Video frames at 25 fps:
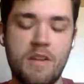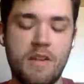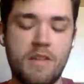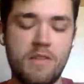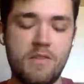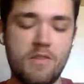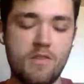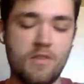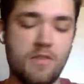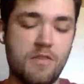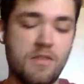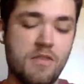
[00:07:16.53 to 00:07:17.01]

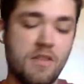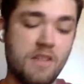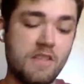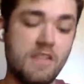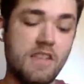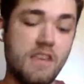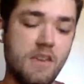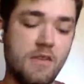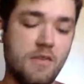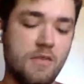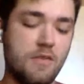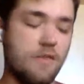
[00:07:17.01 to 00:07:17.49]
It's just the
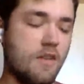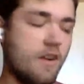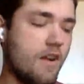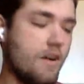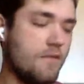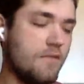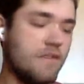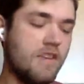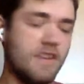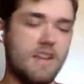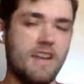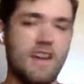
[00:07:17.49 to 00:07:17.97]
teaser
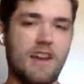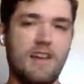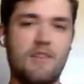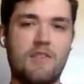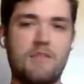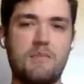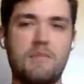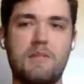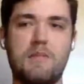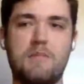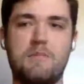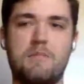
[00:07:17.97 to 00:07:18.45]
of the
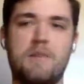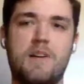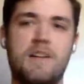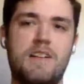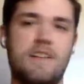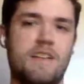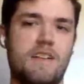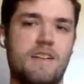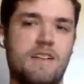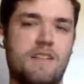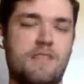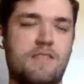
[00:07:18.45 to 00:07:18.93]
announcement.
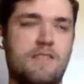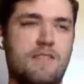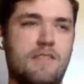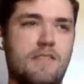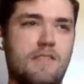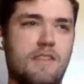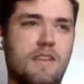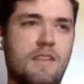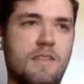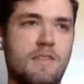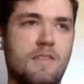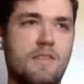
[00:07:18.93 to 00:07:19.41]
But
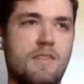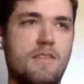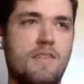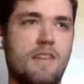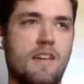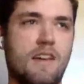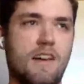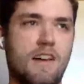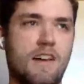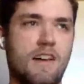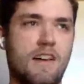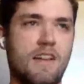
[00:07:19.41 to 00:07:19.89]
it's it's
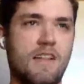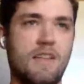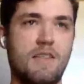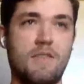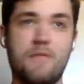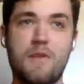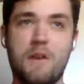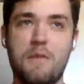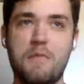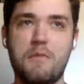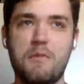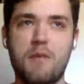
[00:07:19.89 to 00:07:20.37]
uh, it's
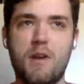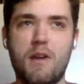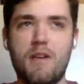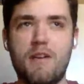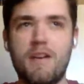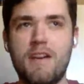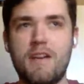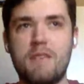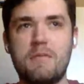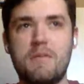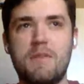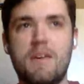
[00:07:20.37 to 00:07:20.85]

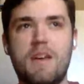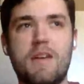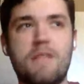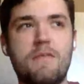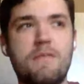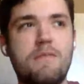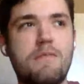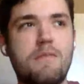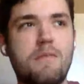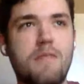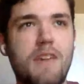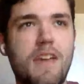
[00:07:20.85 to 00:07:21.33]
February, and we have
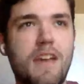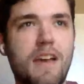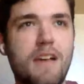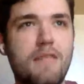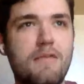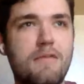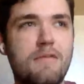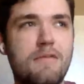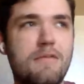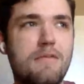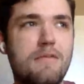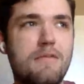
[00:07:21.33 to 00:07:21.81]
we
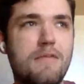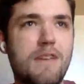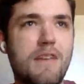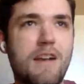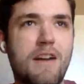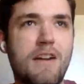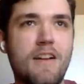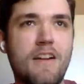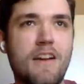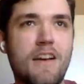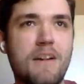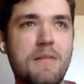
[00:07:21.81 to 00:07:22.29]
have
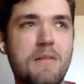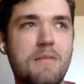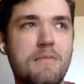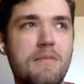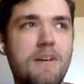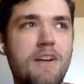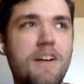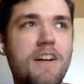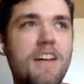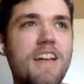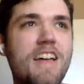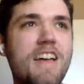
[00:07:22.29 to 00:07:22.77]
airtime to fill.